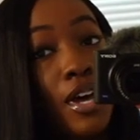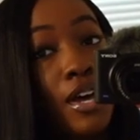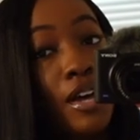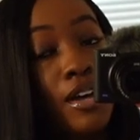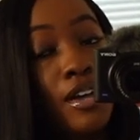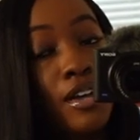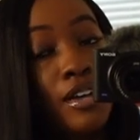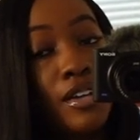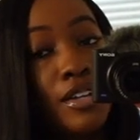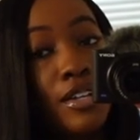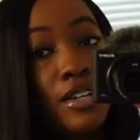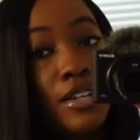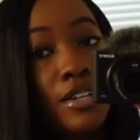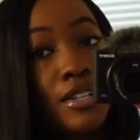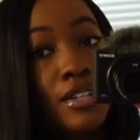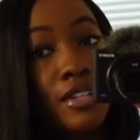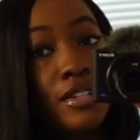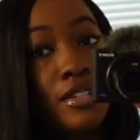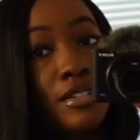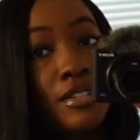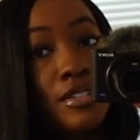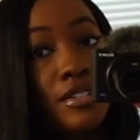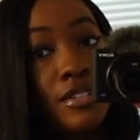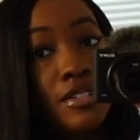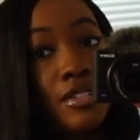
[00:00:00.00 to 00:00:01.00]
uh,
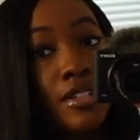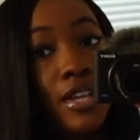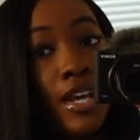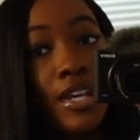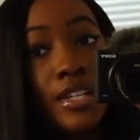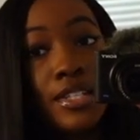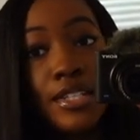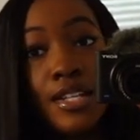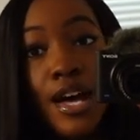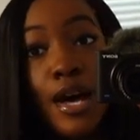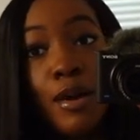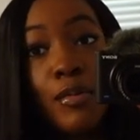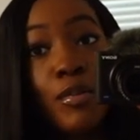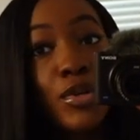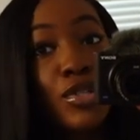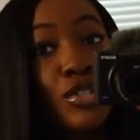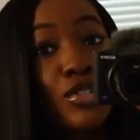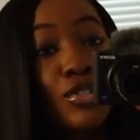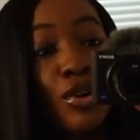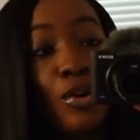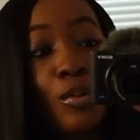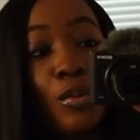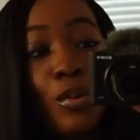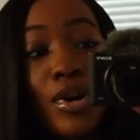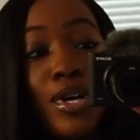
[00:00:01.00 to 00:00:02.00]
tank top, but you
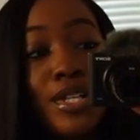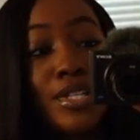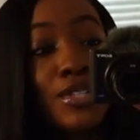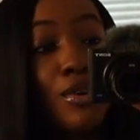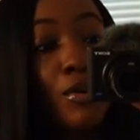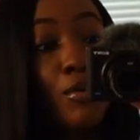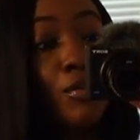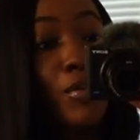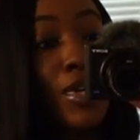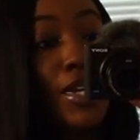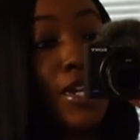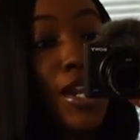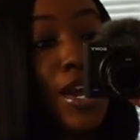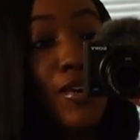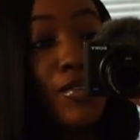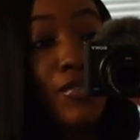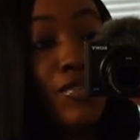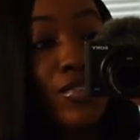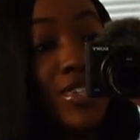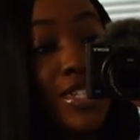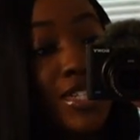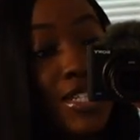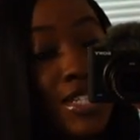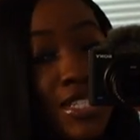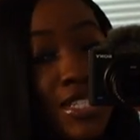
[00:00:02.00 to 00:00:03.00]
know what? It's gonna be an outfit